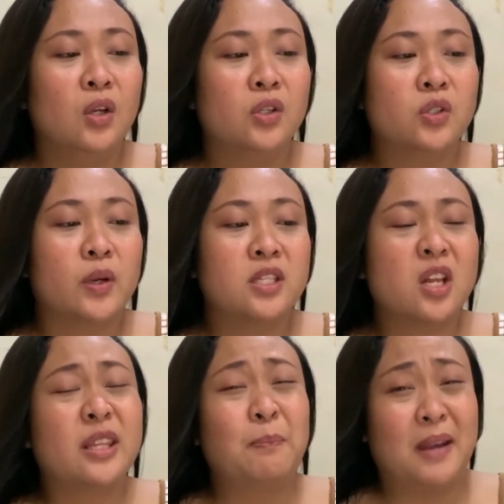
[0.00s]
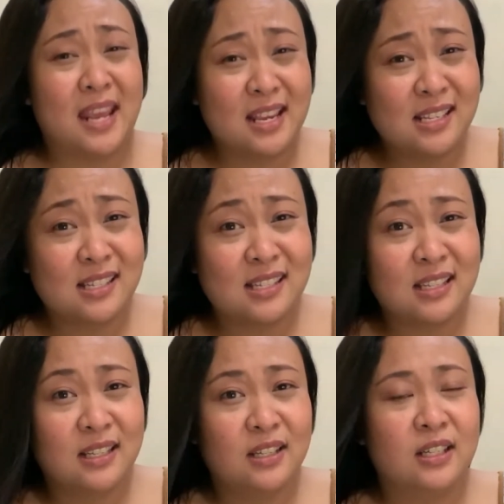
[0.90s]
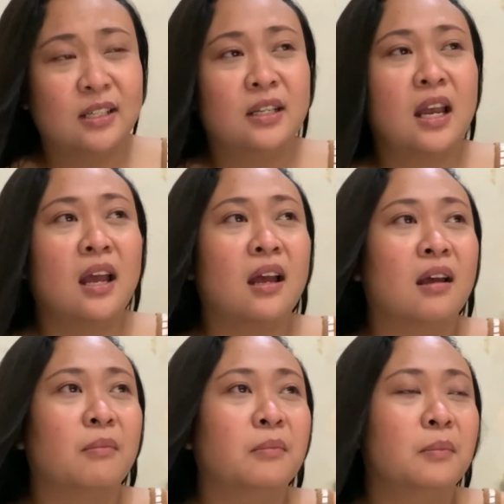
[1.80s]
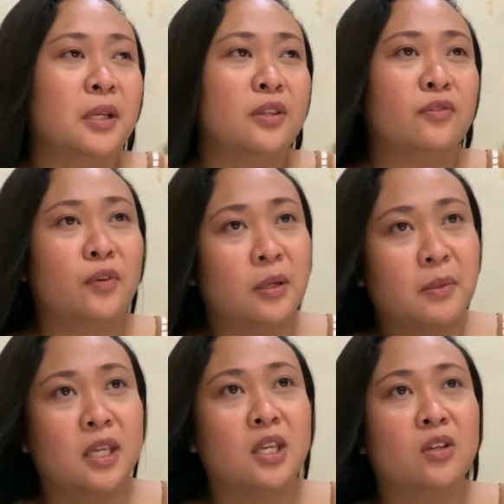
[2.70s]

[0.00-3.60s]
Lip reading: So, it's not a place. But for me,